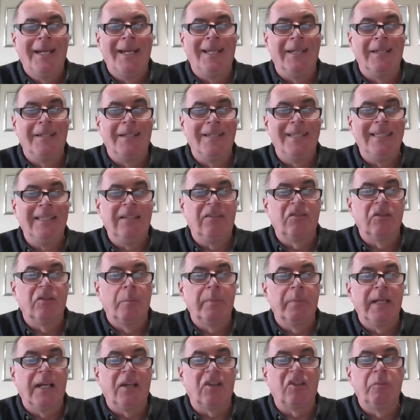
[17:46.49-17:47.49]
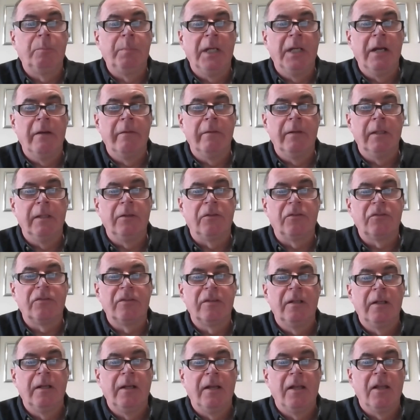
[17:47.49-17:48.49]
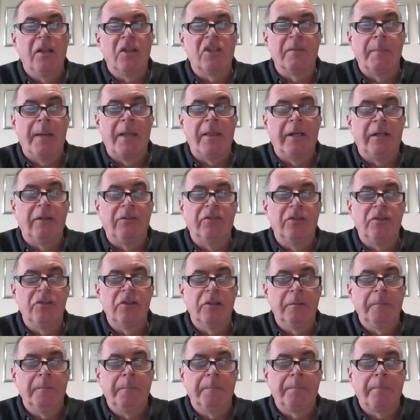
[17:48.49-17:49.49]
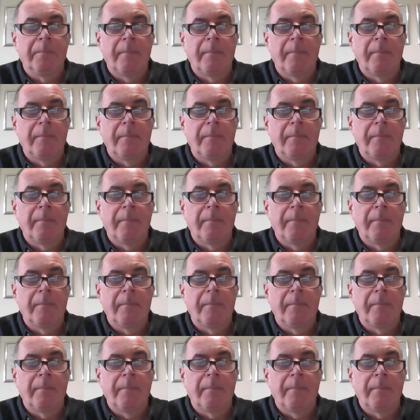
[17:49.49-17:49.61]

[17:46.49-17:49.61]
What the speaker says: It needs somebody experienced to make that decision.